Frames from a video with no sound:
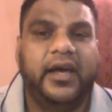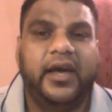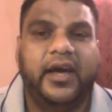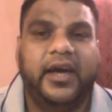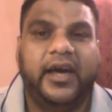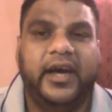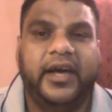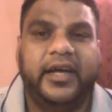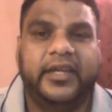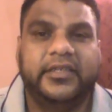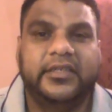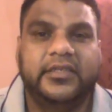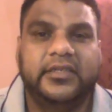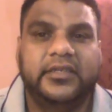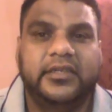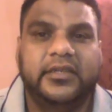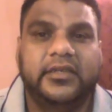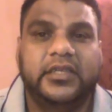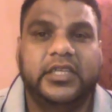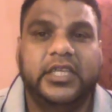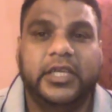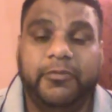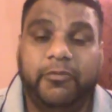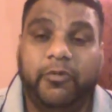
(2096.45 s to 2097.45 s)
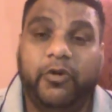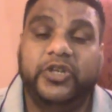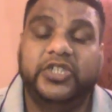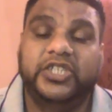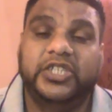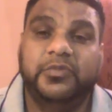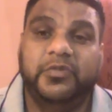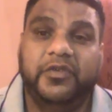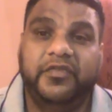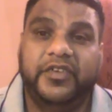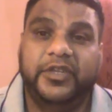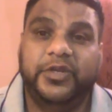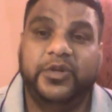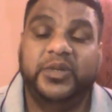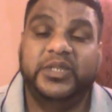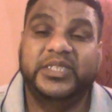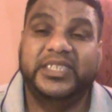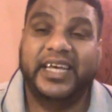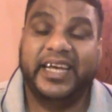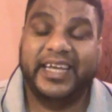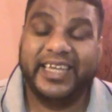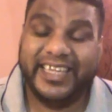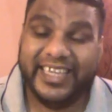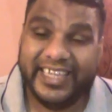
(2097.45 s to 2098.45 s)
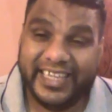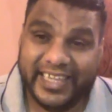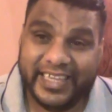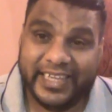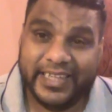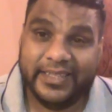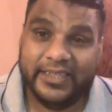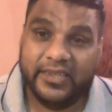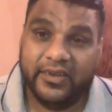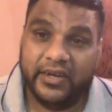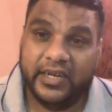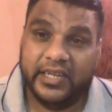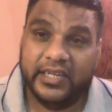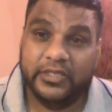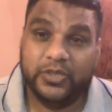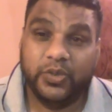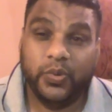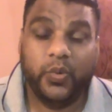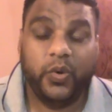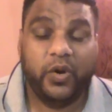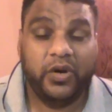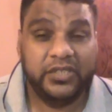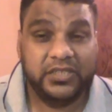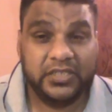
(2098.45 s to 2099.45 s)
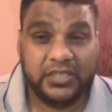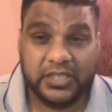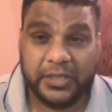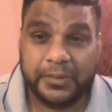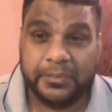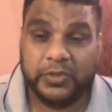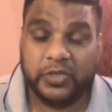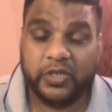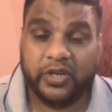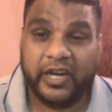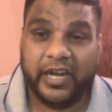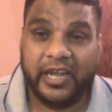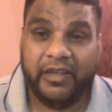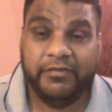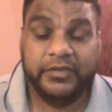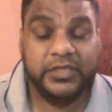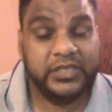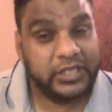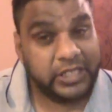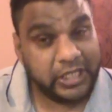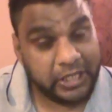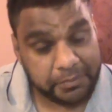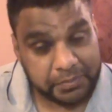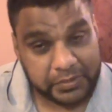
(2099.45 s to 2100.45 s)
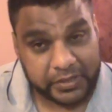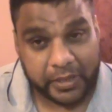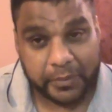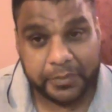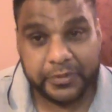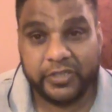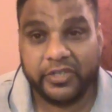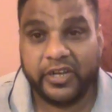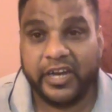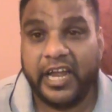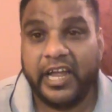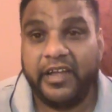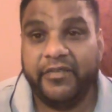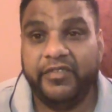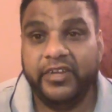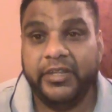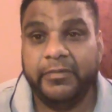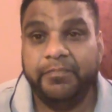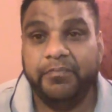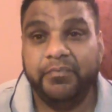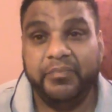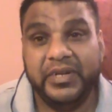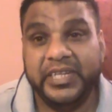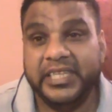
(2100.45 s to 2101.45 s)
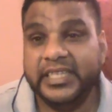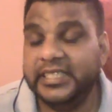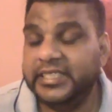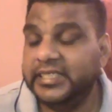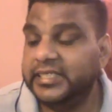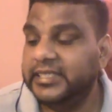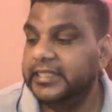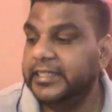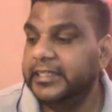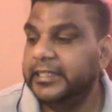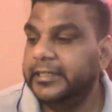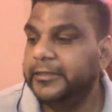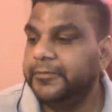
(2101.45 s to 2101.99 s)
and keep watching my videos again, or do unsubscribe, keep subscribing, please.